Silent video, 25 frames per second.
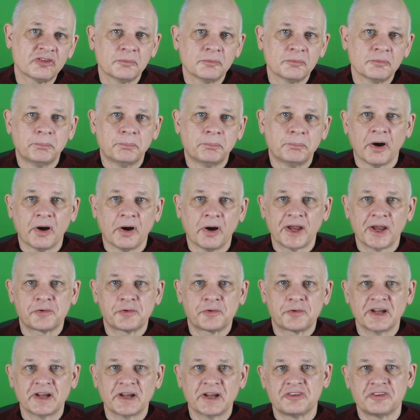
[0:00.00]
by
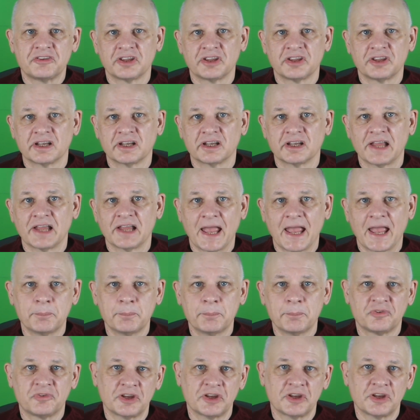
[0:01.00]
creating an
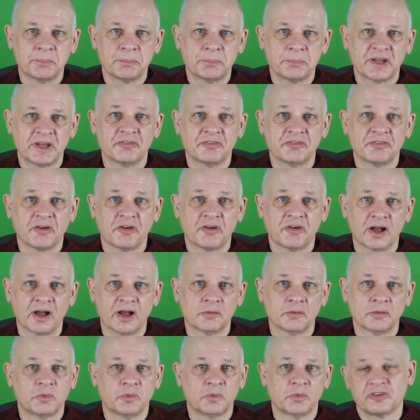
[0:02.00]
MCP file,
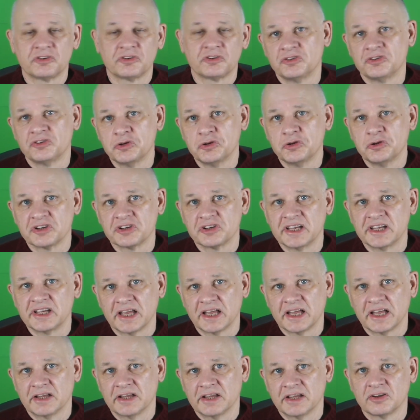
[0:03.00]
which is usually
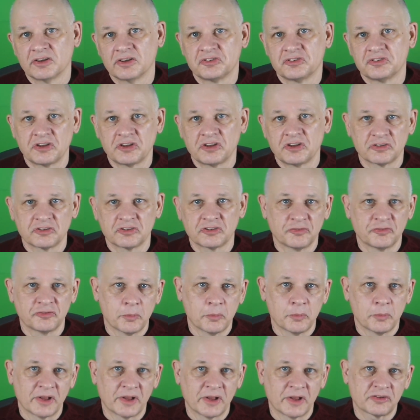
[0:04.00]
in JSON
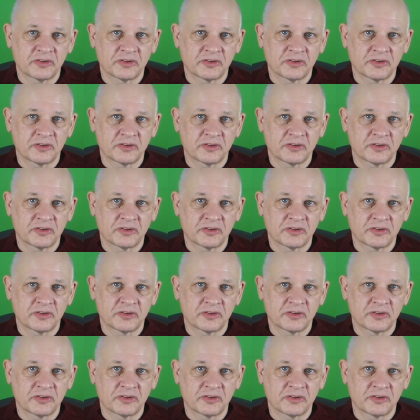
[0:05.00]
format.